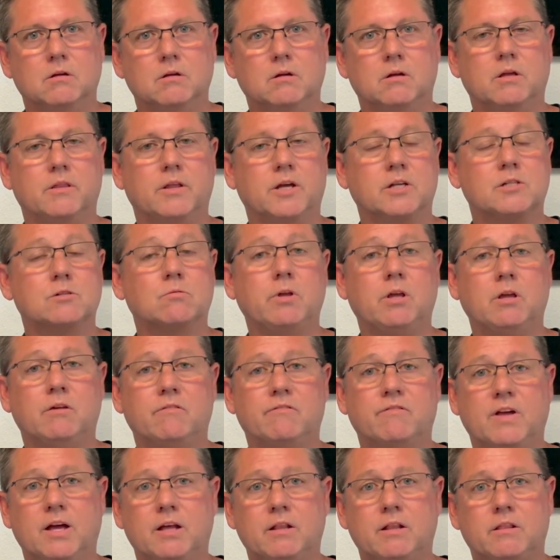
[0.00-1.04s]
And that's when you
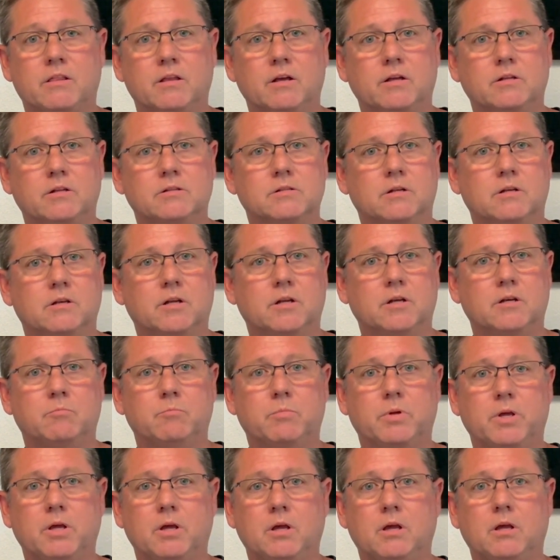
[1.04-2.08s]
find things that need to
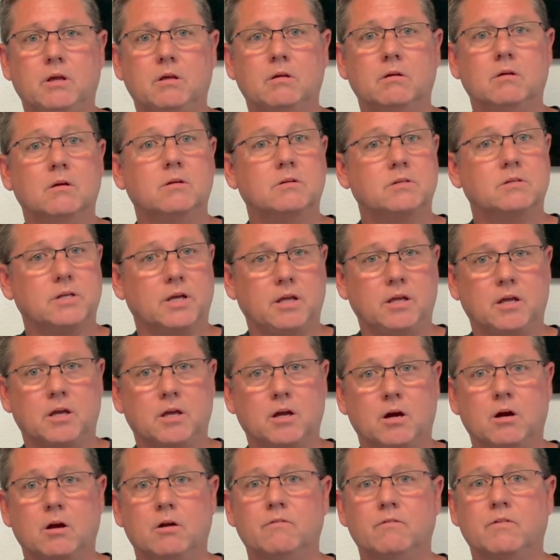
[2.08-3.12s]
be taken
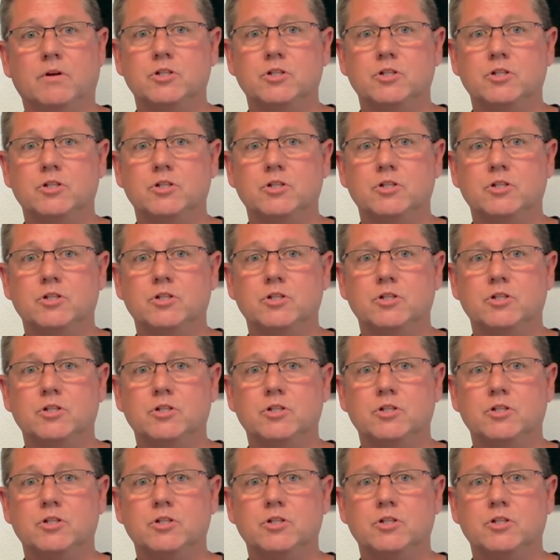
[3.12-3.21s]
care of,